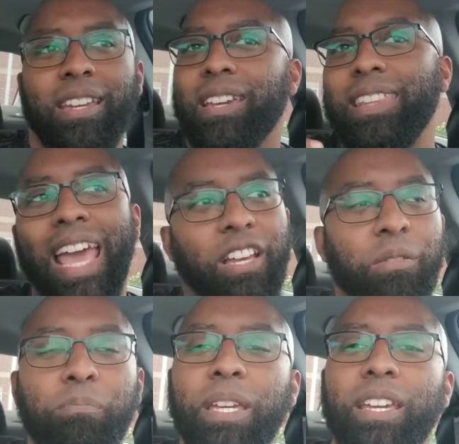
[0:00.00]
That
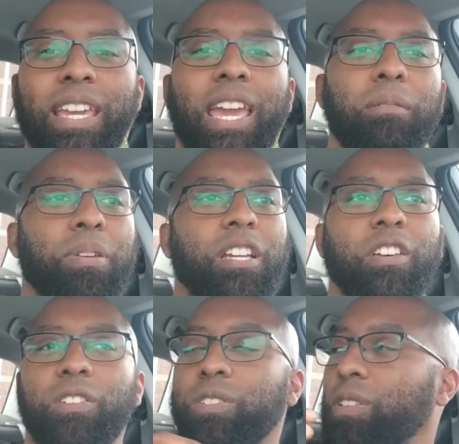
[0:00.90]
could be, again,
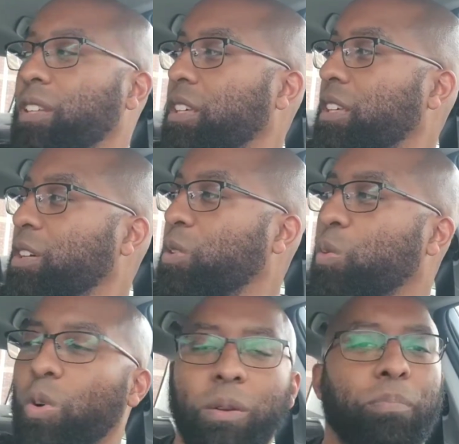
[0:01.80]
because
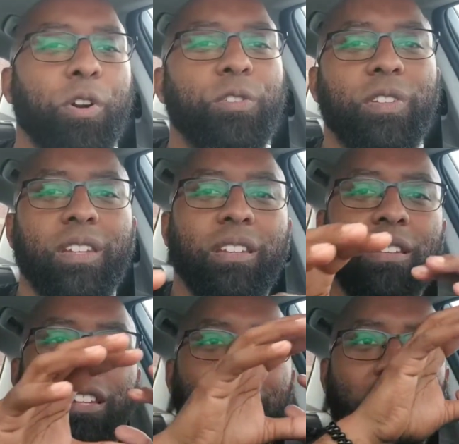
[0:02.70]

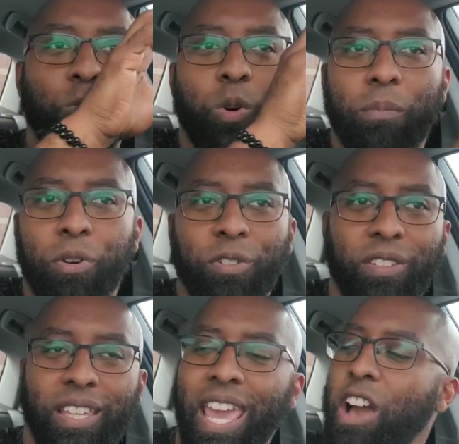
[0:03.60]
it's one
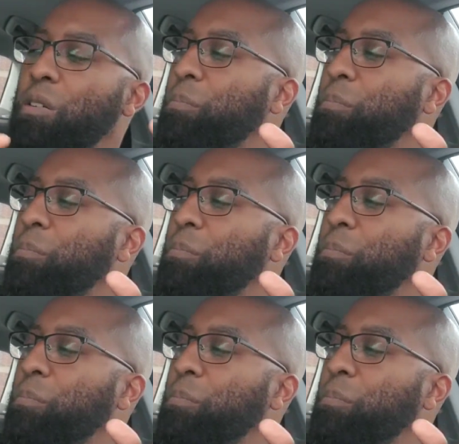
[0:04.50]
person's account,